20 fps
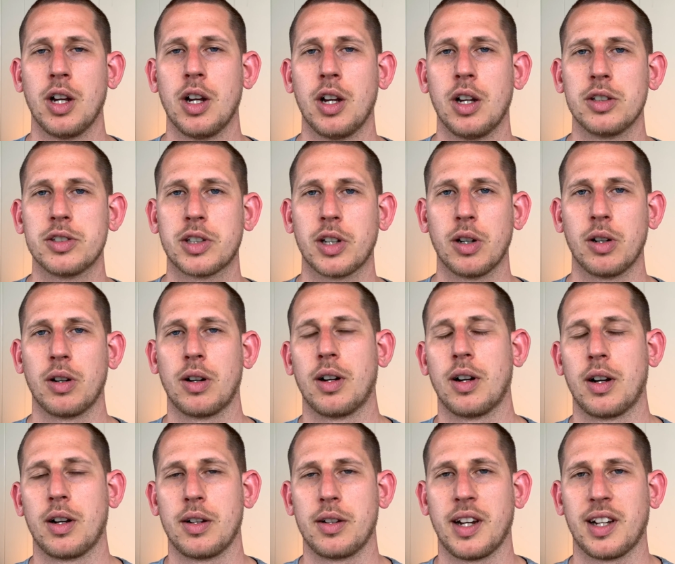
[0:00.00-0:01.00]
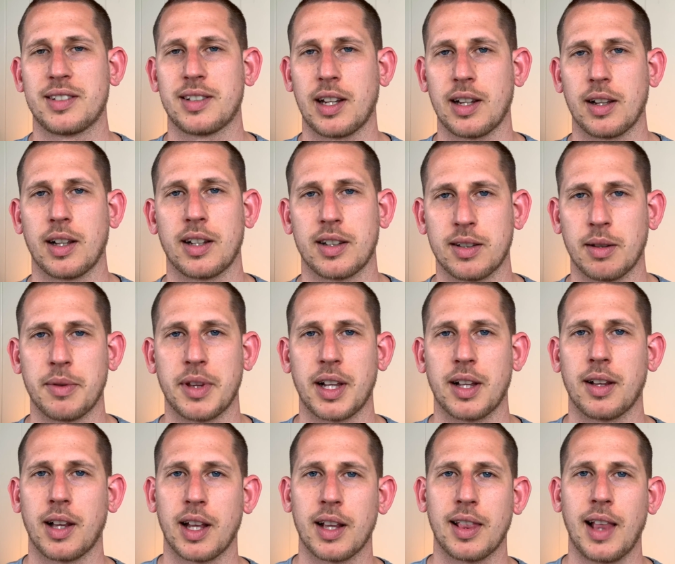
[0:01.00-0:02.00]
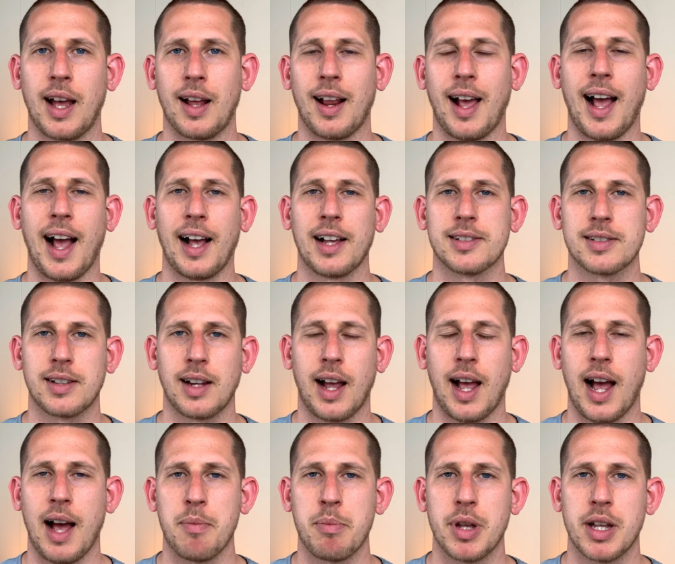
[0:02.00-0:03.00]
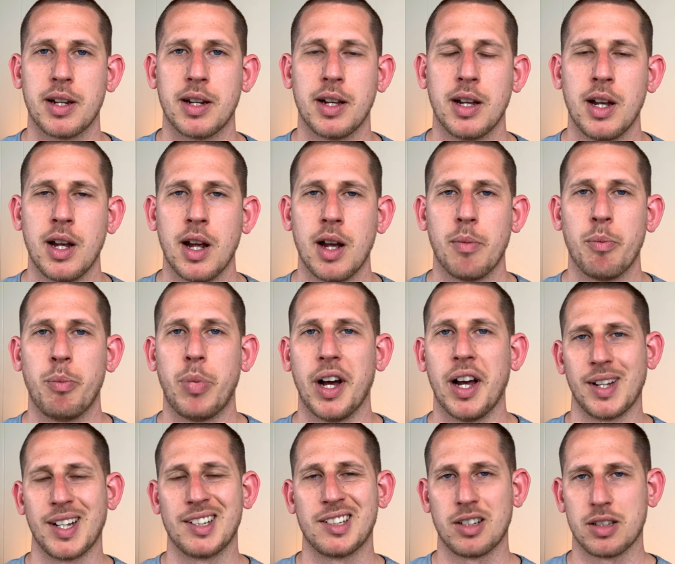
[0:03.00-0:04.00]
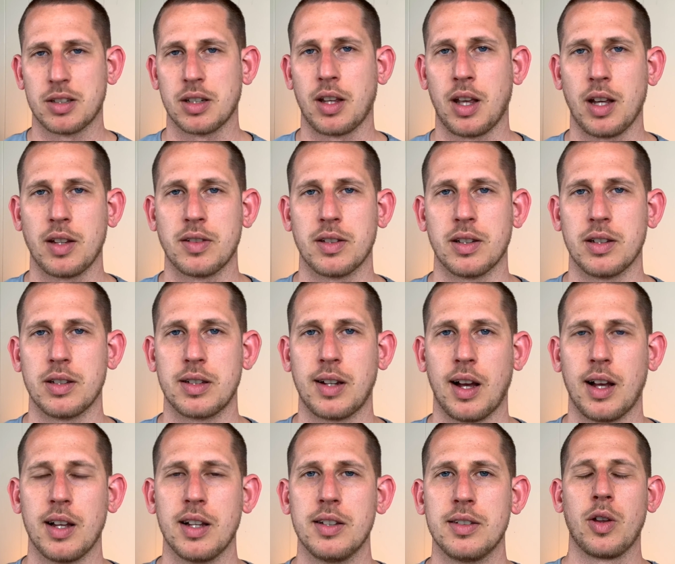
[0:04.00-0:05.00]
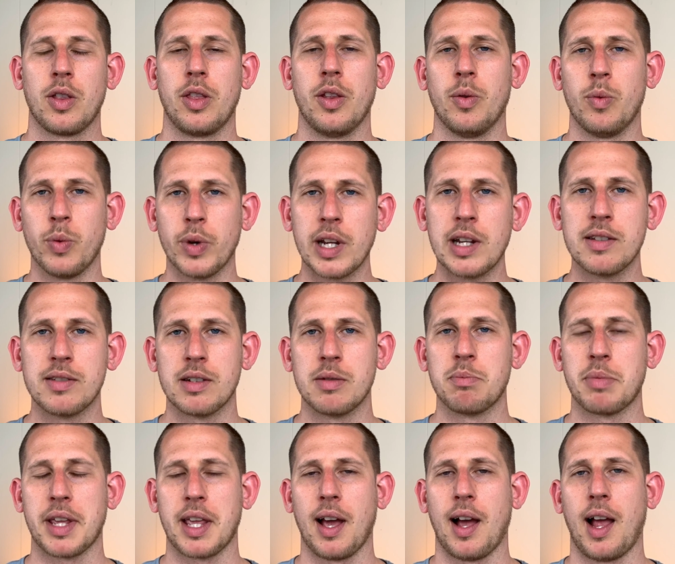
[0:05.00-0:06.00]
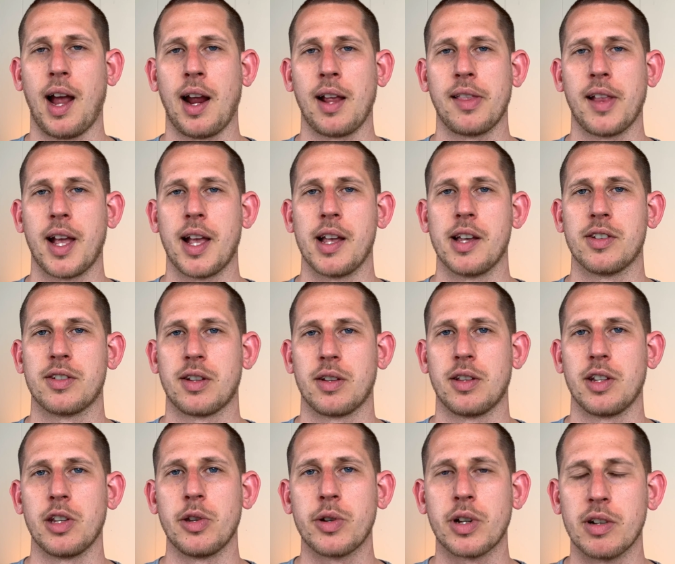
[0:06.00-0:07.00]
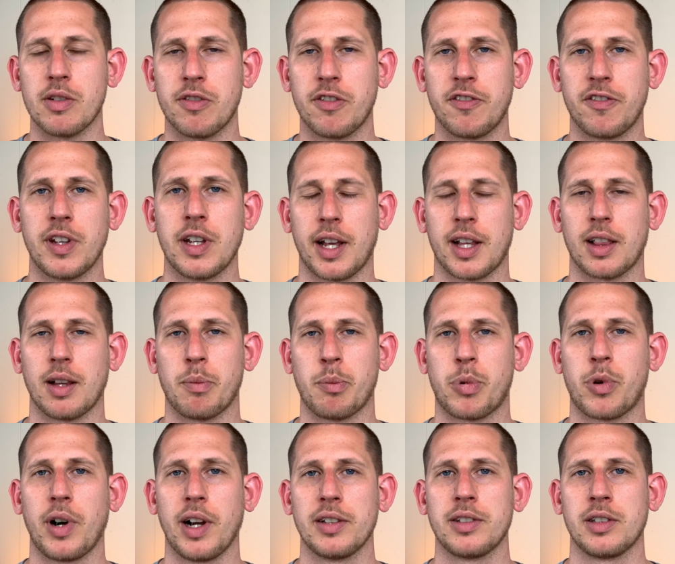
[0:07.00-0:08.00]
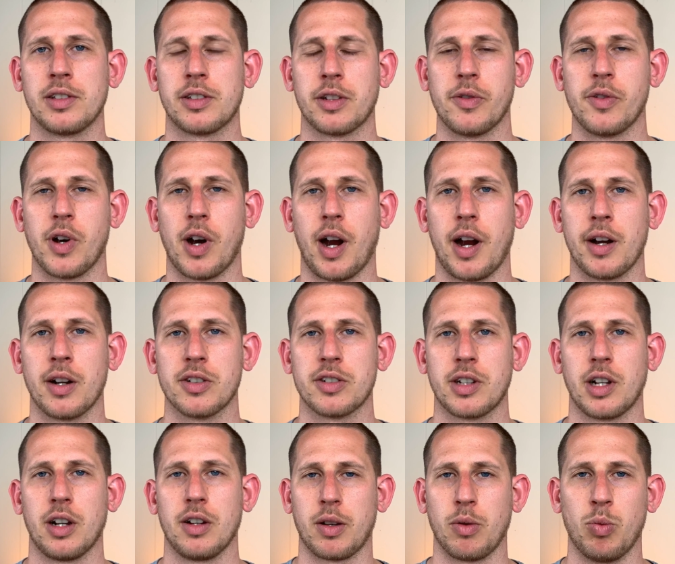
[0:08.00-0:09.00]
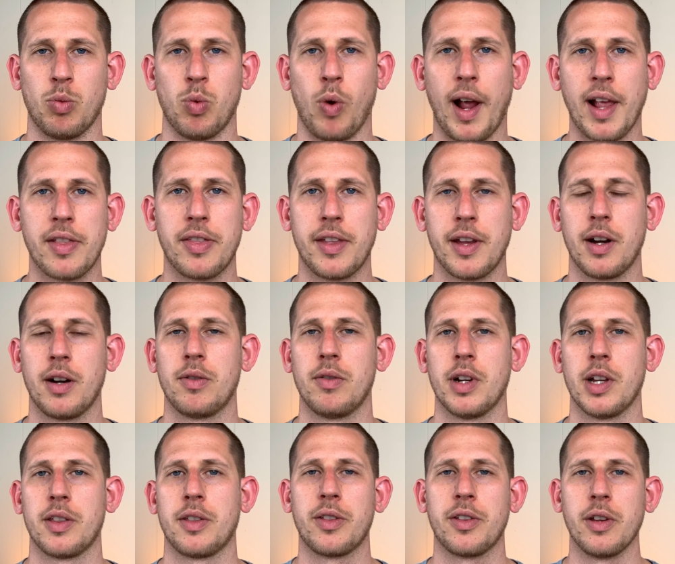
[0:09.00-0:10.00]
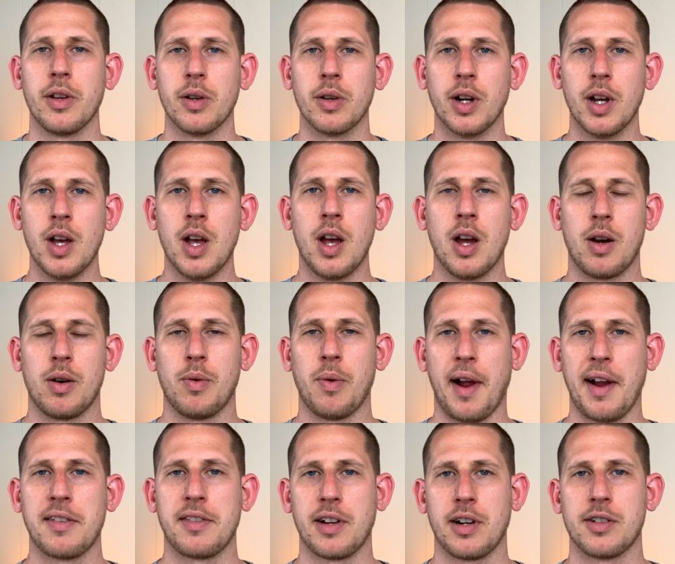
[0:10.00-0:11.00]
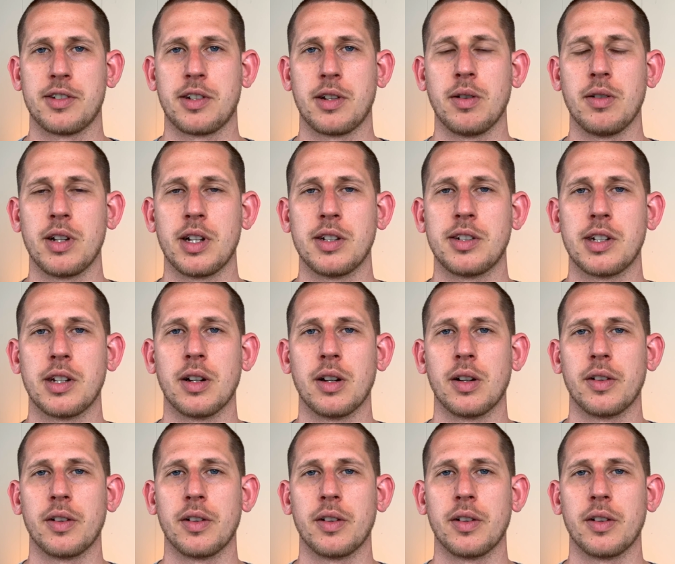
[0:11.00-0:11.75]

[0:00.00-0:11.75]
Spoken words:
So not saying like something like that has to happen, but just in case it does, the reason behind that is so that you can feel the presence of your higher self right there with you, right there tuned into you.